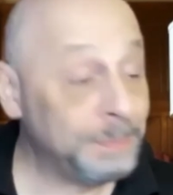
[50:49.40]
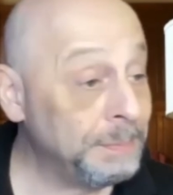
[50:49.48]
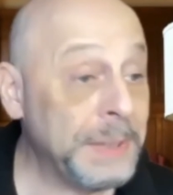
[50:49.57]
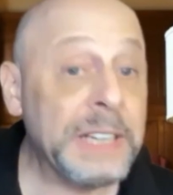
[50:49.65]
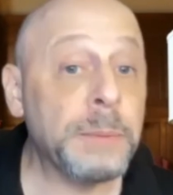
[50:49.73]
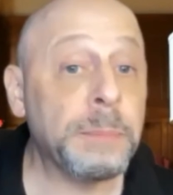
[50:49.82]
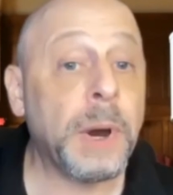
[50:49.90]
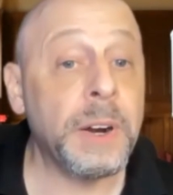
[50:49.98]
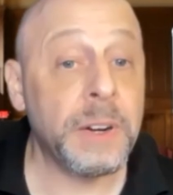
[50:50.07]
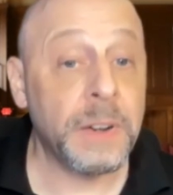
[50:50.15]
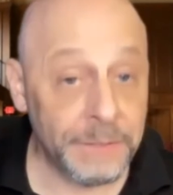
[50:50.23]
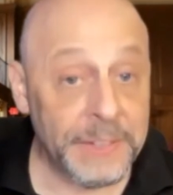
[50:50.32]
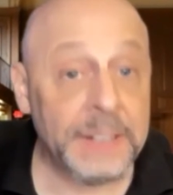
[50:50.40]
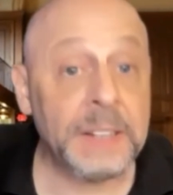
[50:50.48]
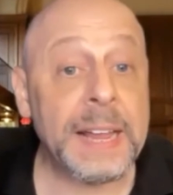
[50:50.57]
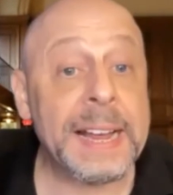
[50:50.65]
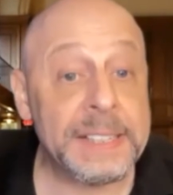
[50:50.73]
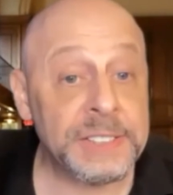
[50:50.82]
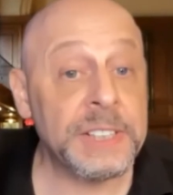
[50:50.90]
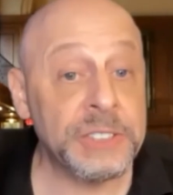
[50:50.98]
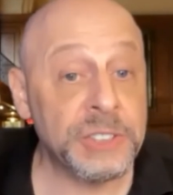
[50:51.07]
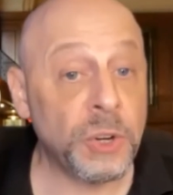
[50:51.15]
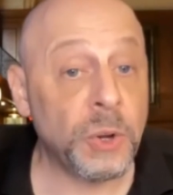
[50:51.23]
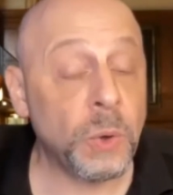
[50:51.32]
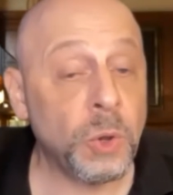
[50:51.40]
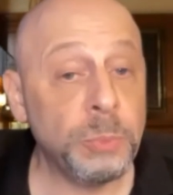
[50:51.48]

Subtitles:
be a part of the class as a whole,